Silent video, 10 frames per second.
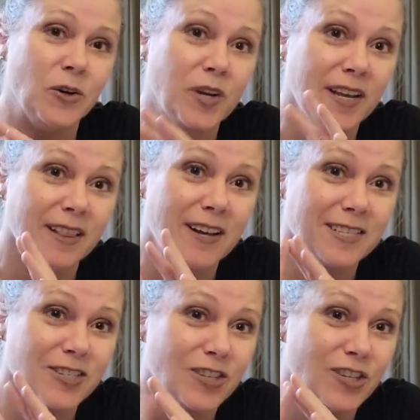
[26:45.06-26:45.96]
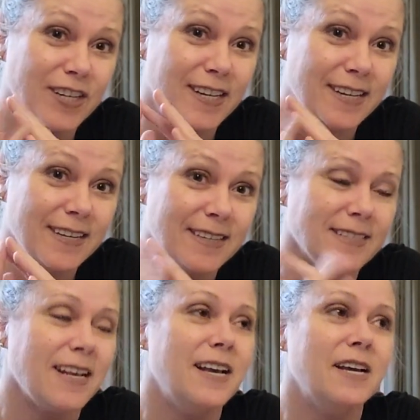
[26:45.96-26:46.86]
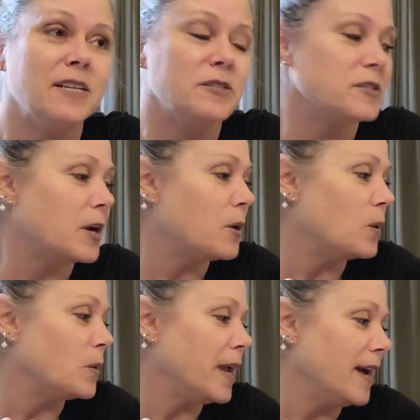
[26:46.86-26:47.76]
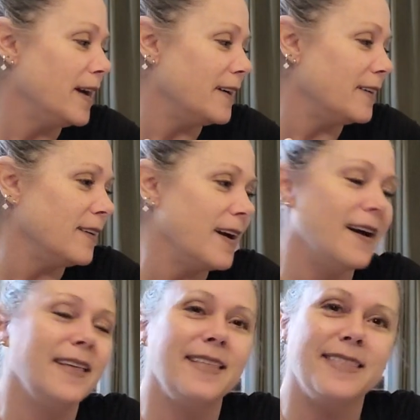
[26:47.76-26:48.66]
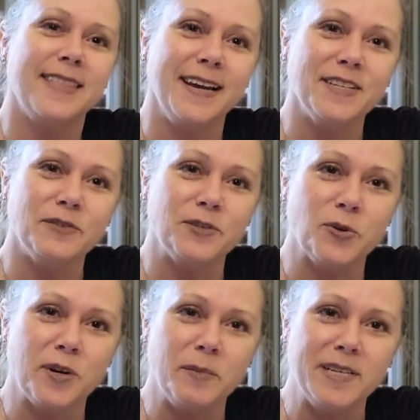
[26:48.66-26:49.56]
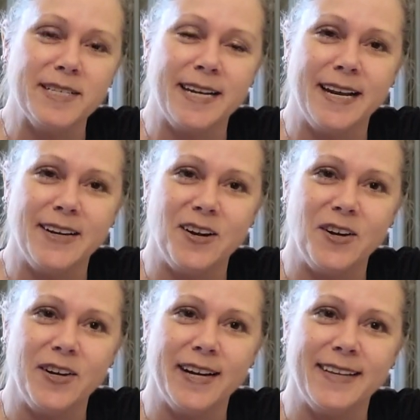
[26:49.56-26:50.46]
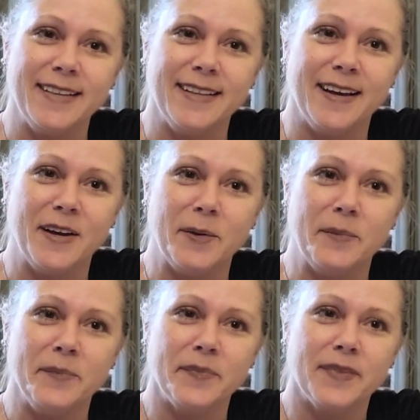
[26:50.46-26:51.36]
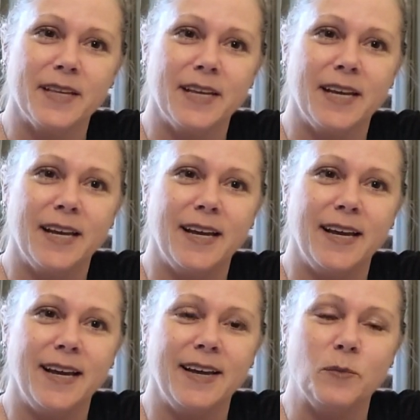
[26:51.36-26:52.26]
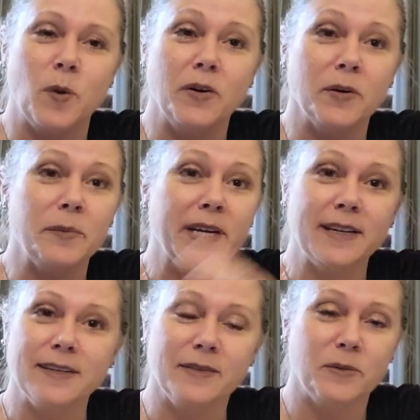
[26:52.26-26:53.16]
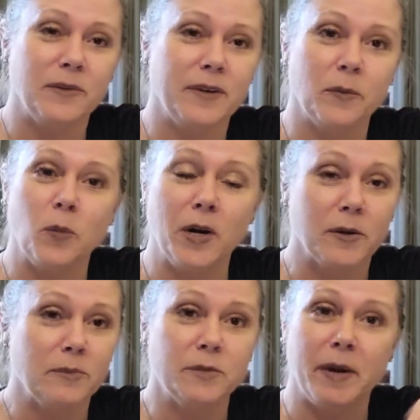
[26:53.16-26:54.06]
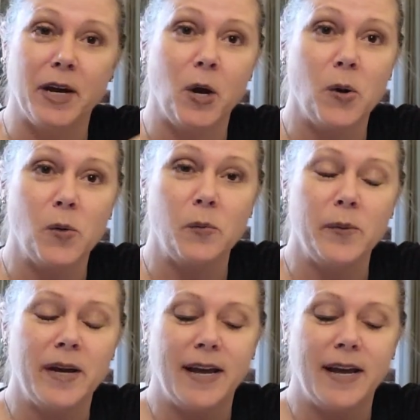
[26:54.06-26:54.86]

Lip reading: Get lots of goodies. So yeah, thanks for joining me today, y'all, and welcome to my home.